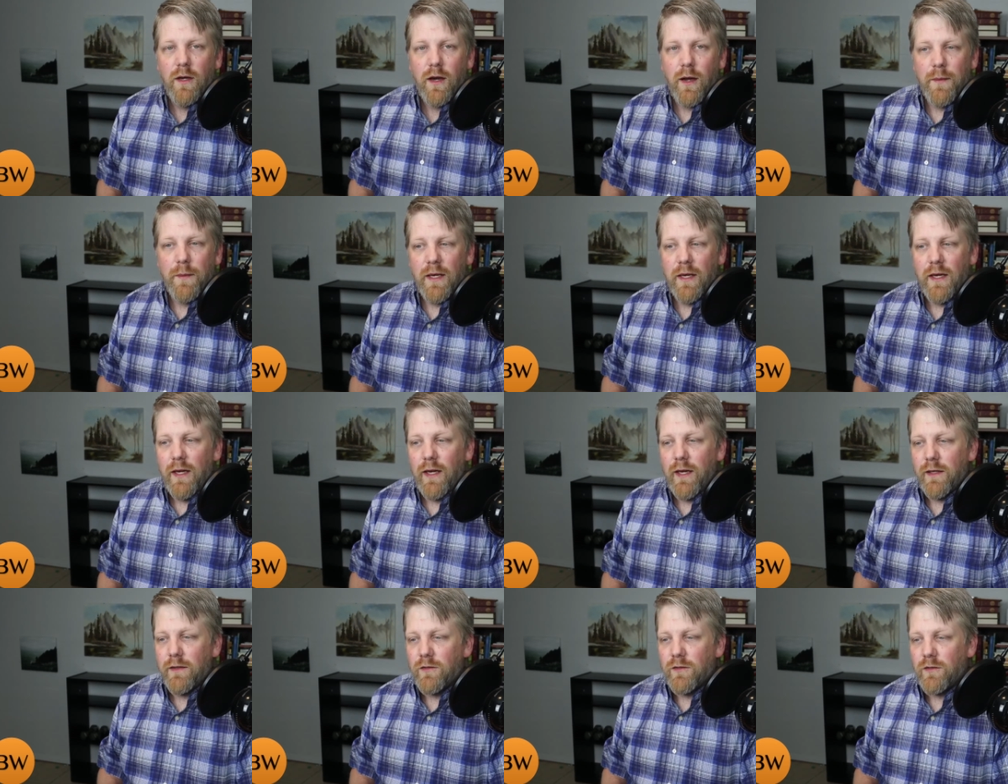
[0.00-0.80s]
I mean,
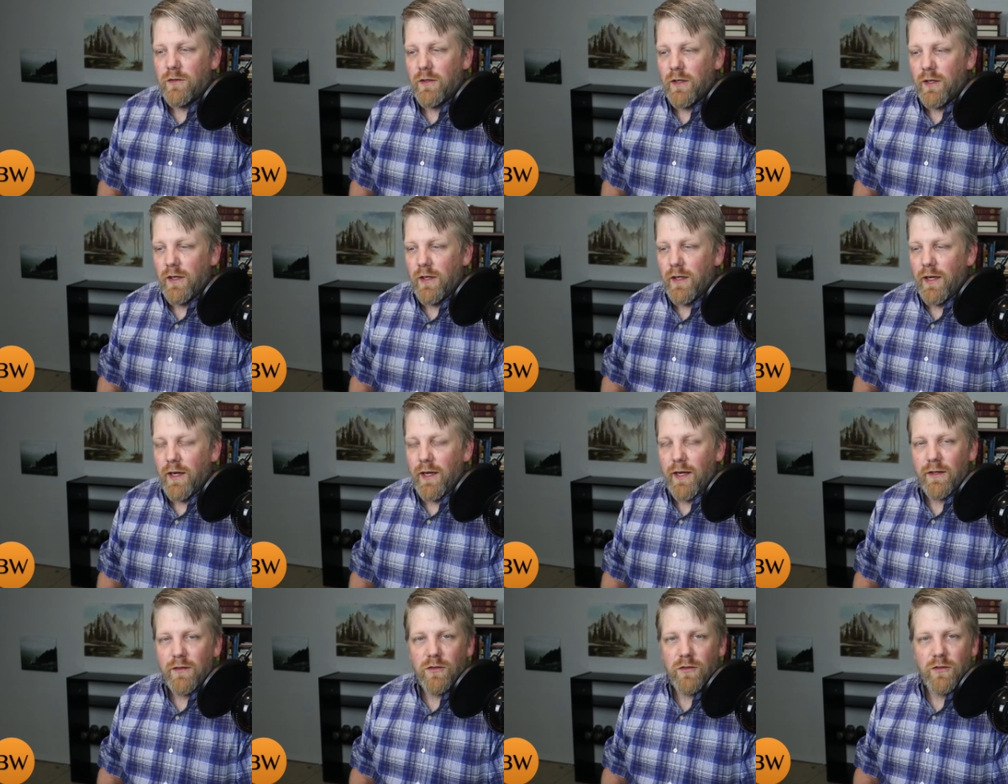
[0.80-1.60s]
it's
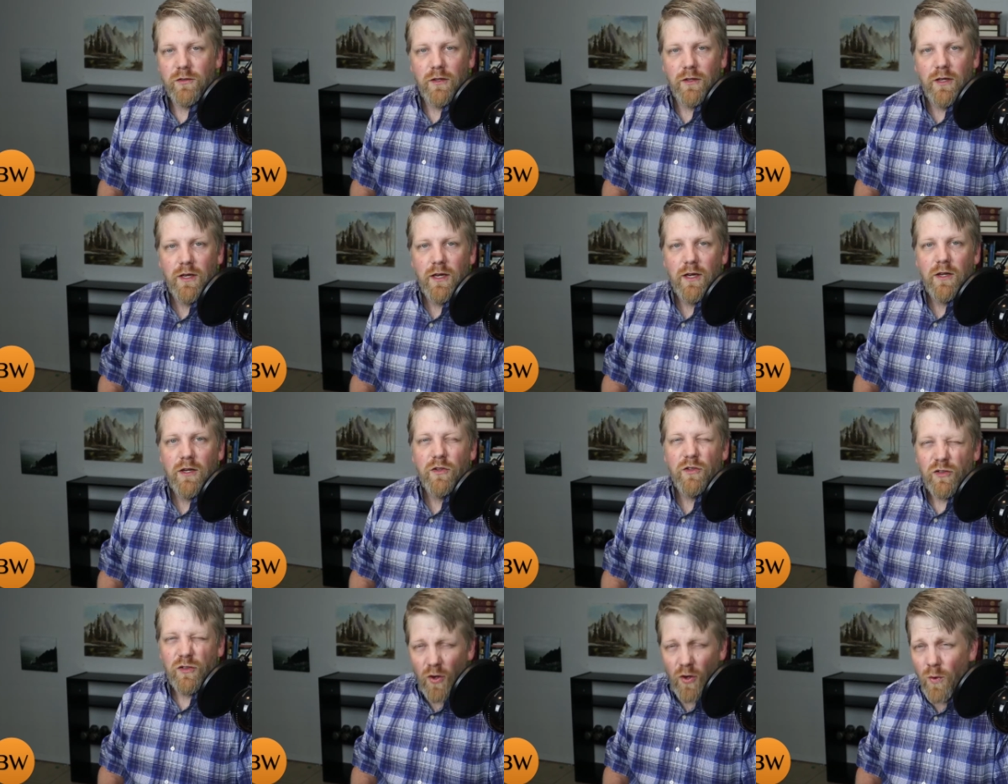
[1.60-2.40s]
it's
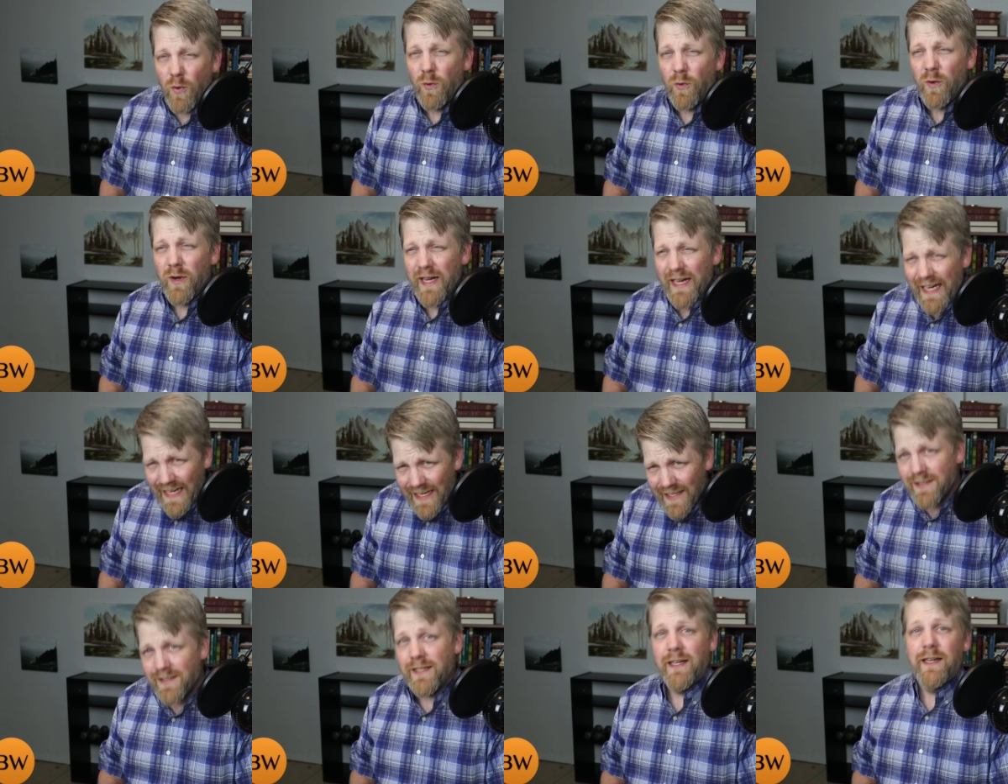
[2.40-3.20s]
so
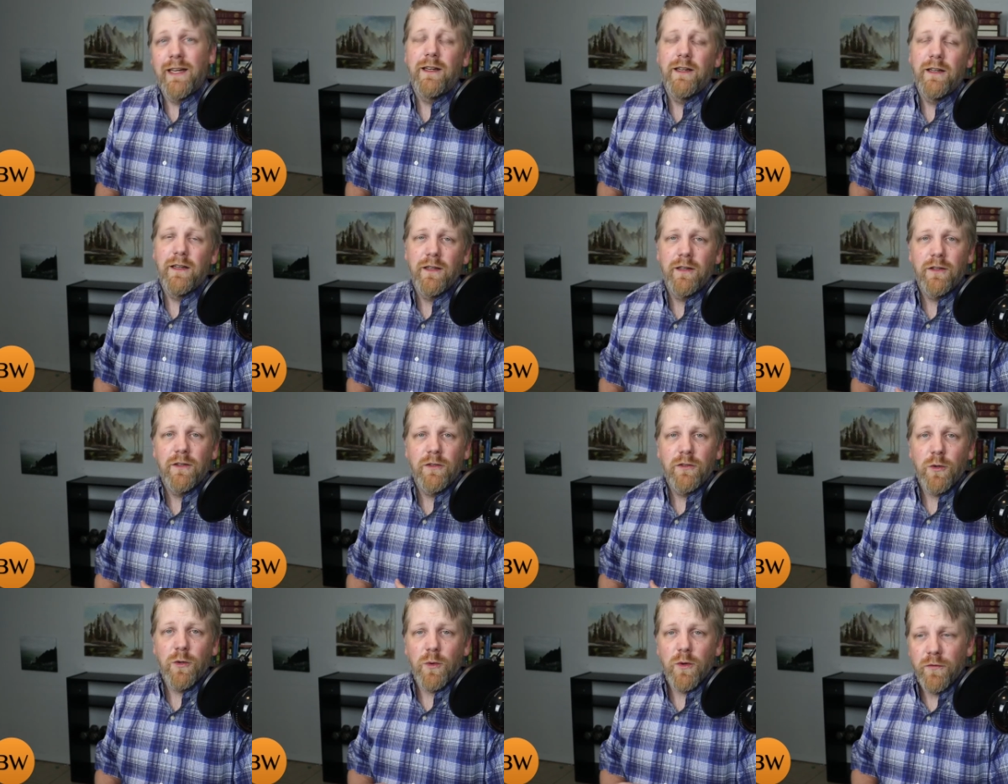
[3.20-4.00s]
easy
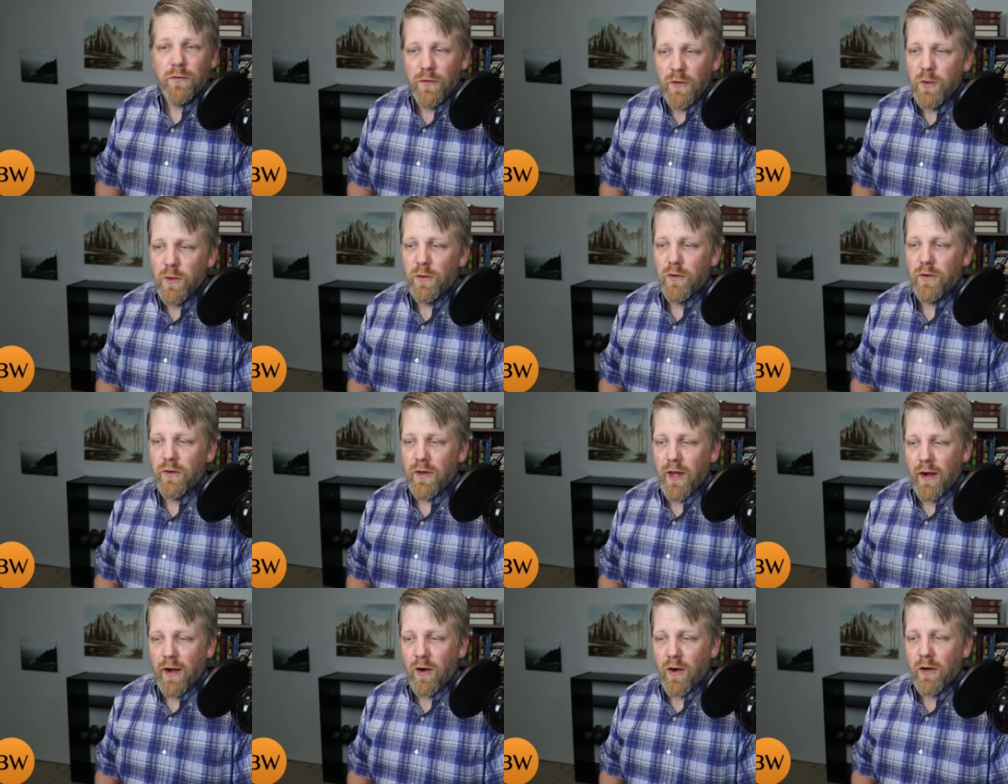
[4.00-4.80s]
to refute
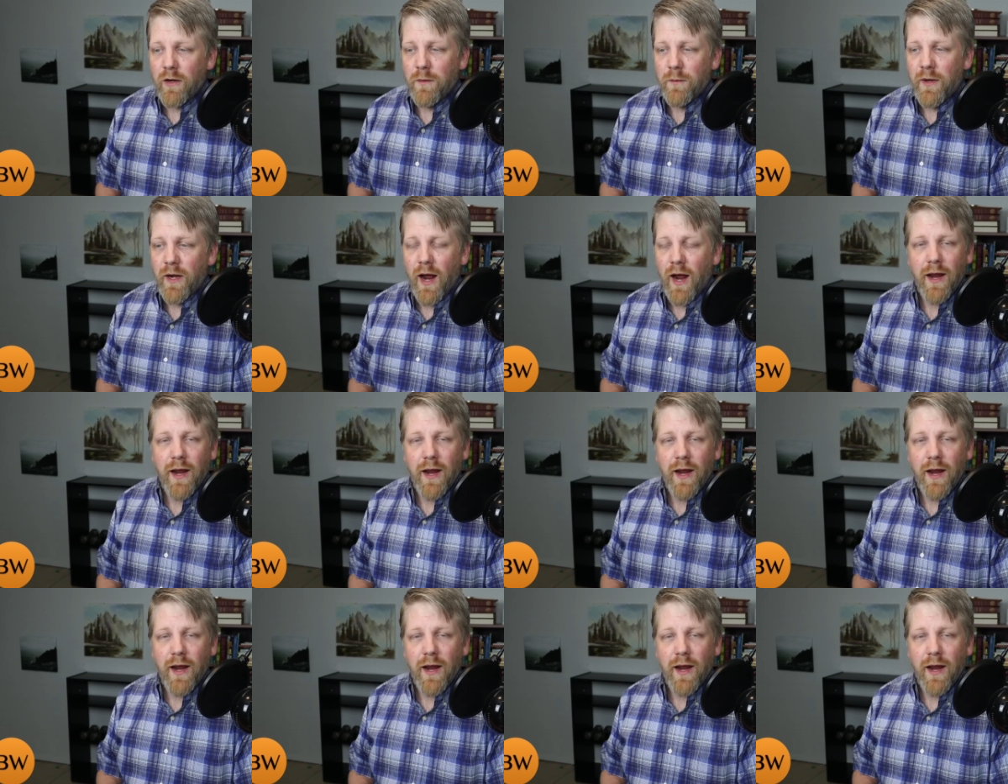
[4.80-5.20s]
that argument.